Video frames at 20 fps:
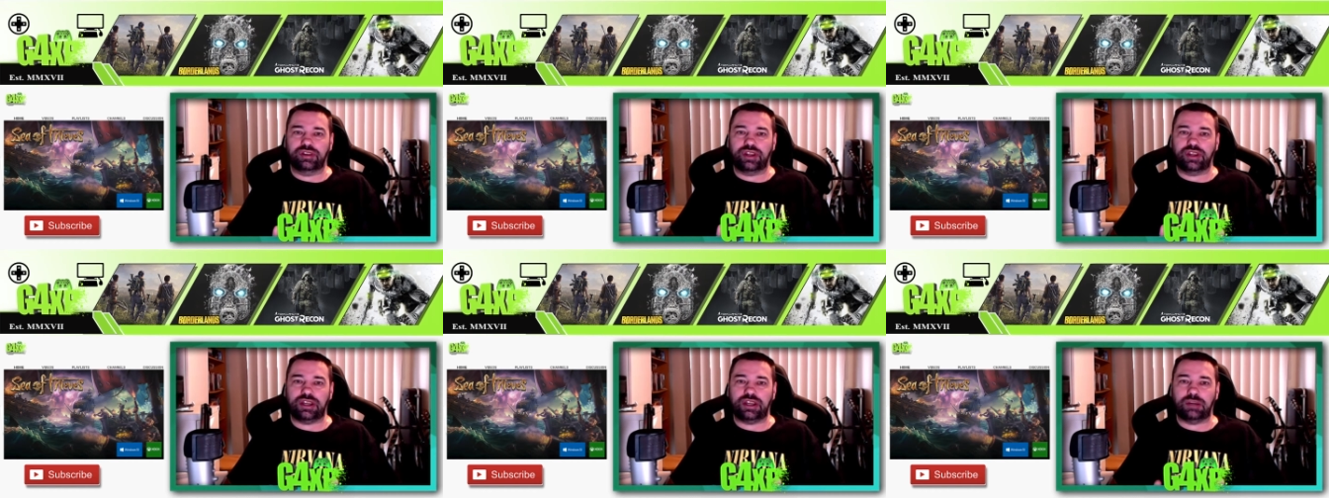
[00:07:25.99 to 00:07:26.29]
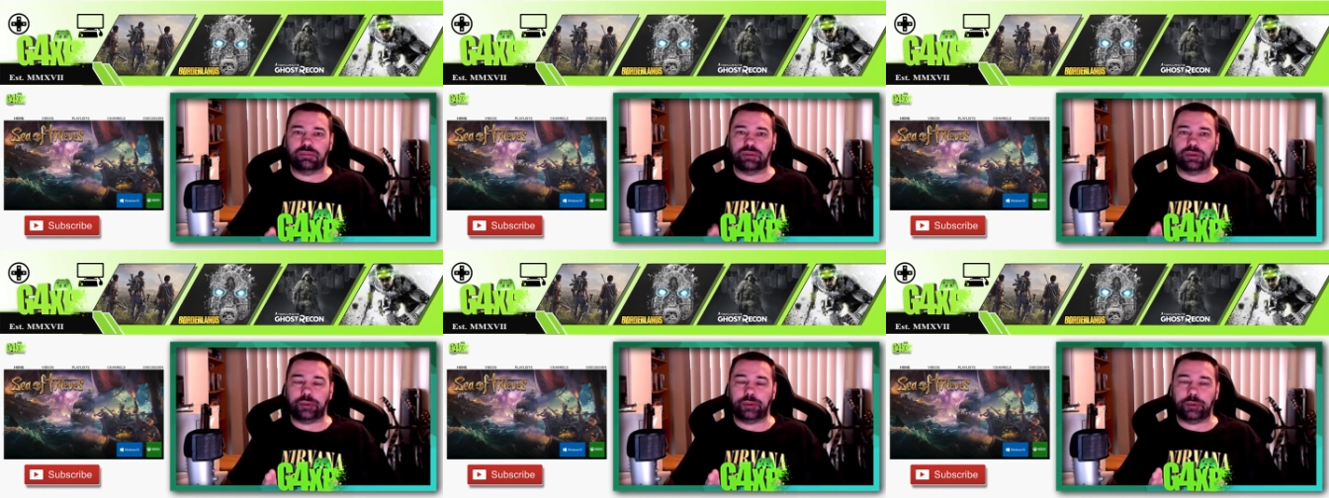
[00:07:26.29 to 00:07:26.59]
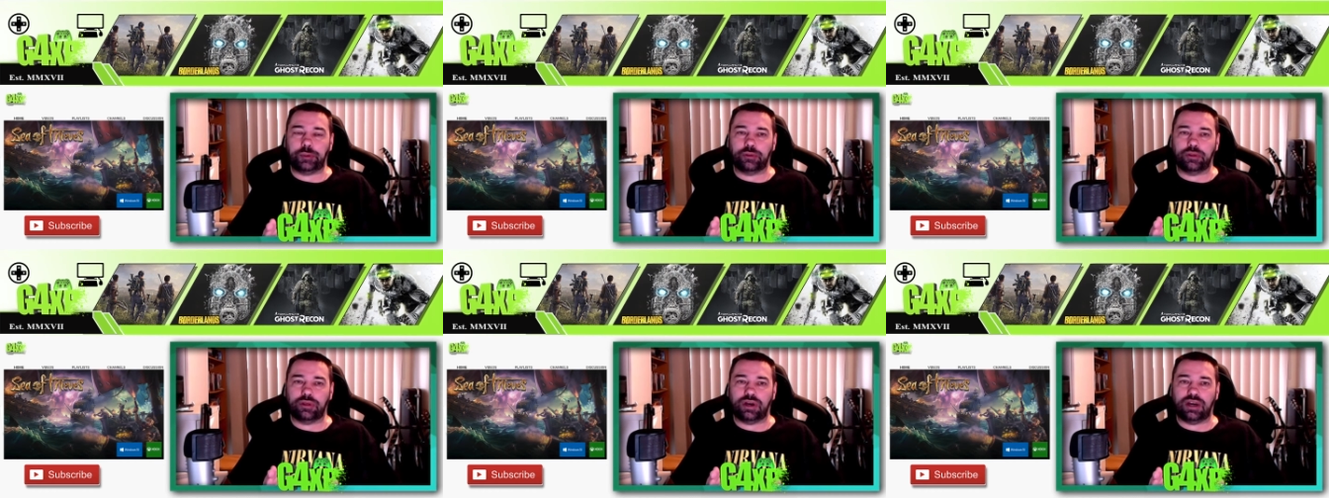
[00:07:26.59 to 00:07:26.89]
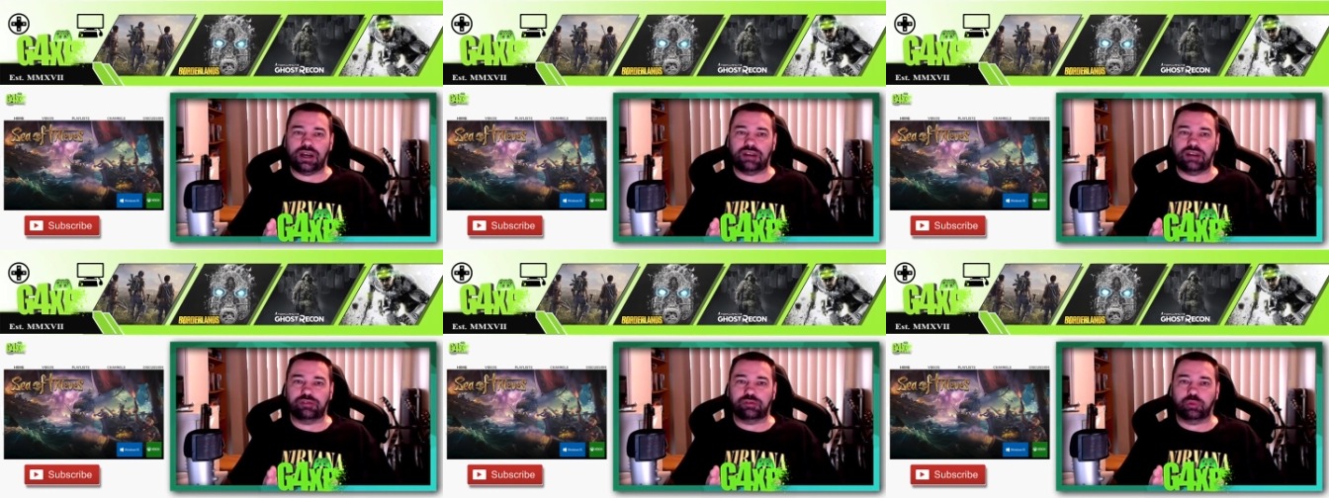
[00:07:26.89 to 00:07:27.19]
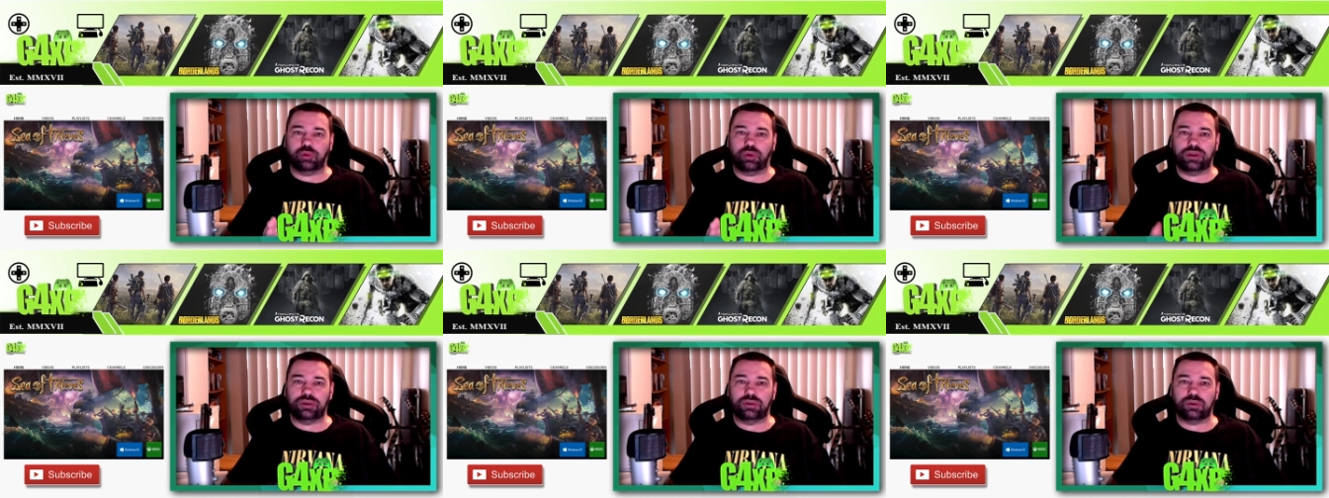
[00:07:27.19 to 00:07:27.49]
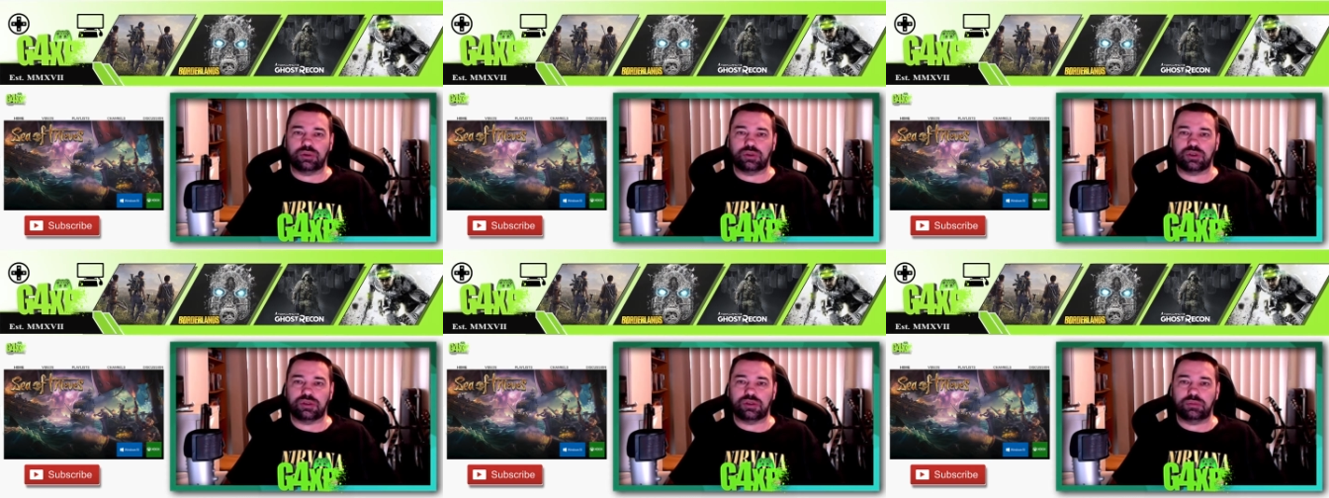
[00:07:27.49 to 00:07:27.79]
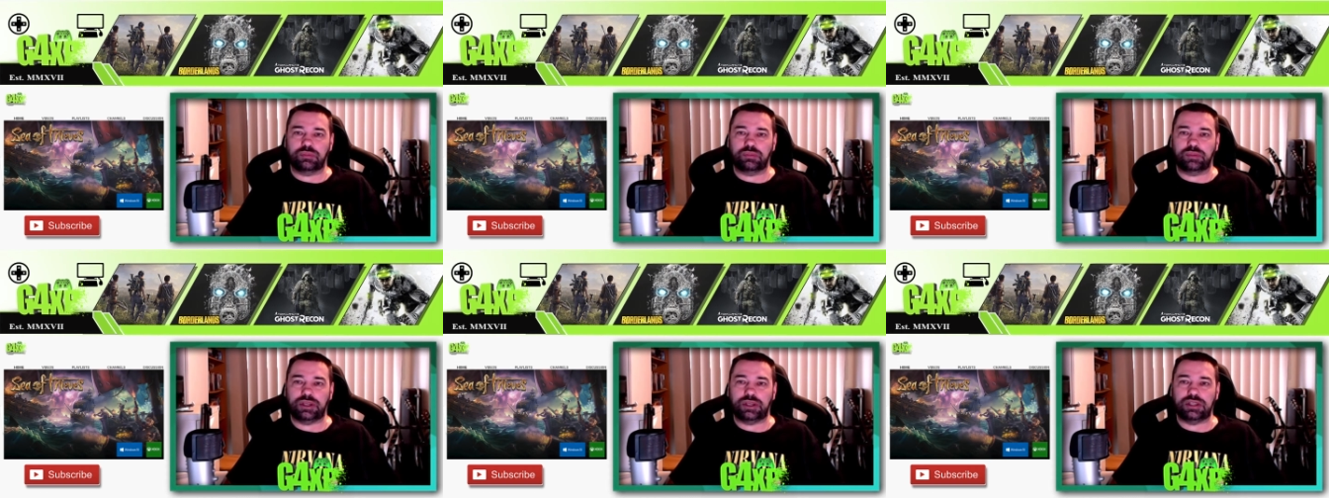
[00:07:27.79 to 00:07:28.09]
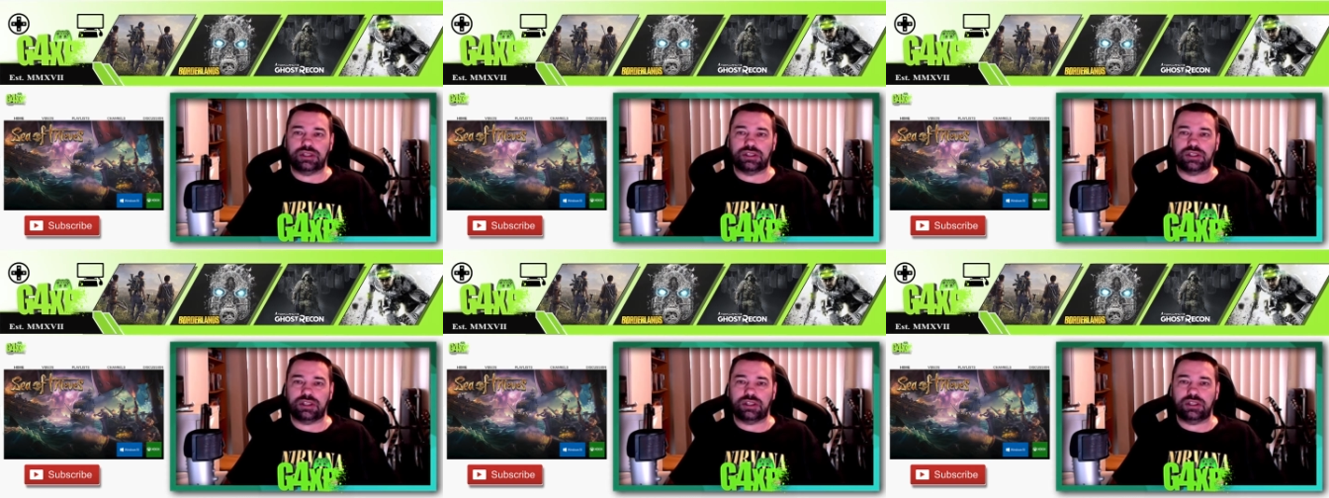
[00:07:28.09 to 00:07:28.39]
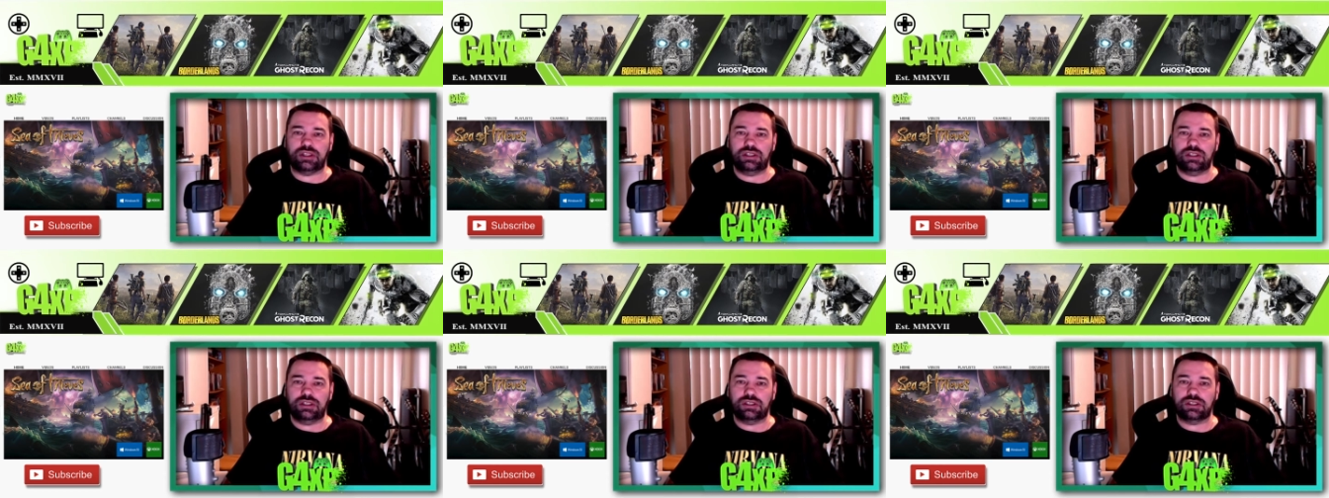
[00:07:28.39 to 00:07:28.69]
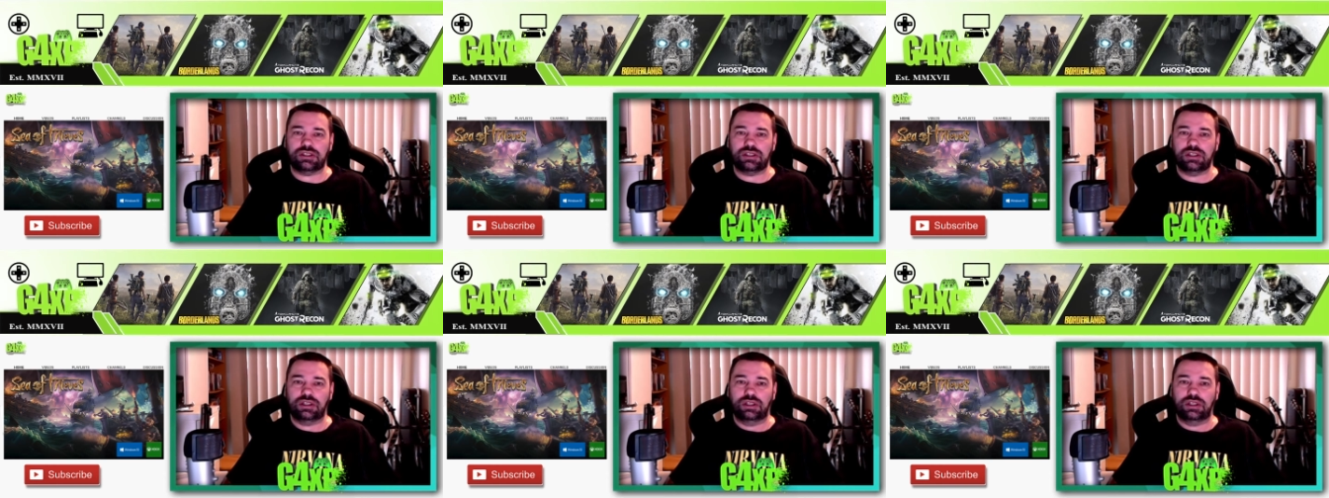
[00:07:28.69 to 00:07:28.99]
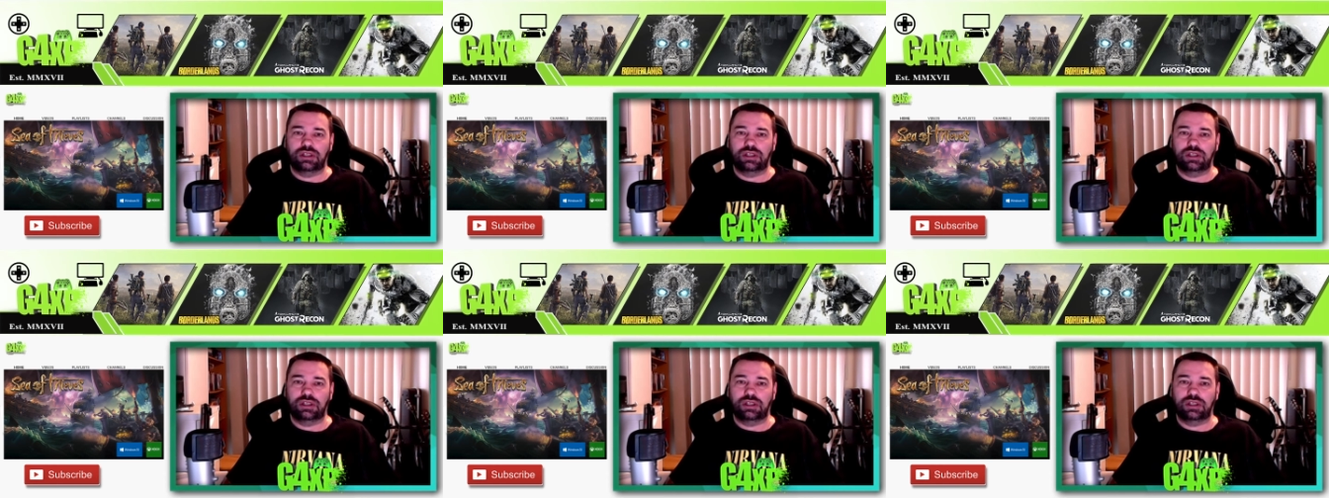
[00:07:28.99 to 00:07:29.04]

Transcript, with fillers: the number of people that have Windows PCs